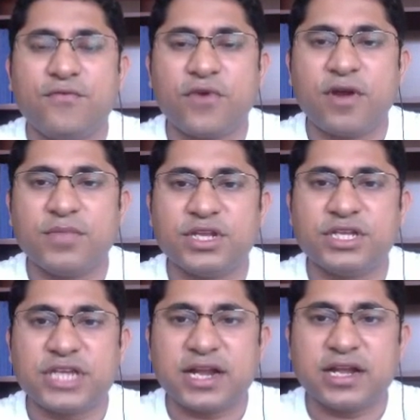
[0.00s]
from the
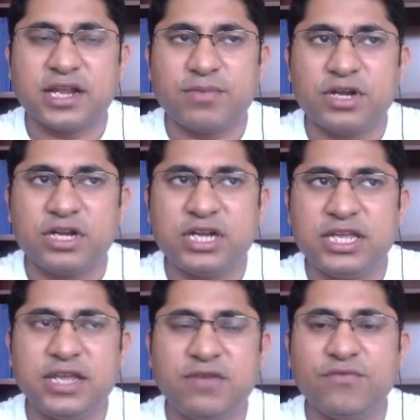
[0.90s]
check table
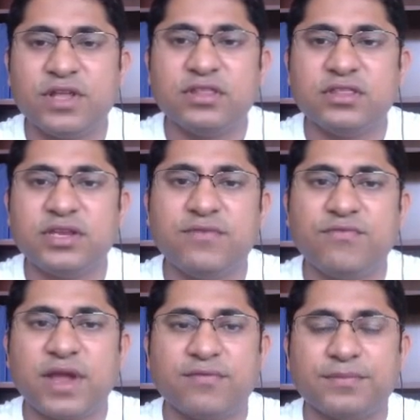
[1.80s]

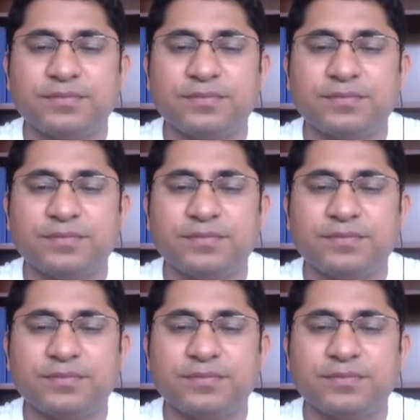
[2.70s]
T135.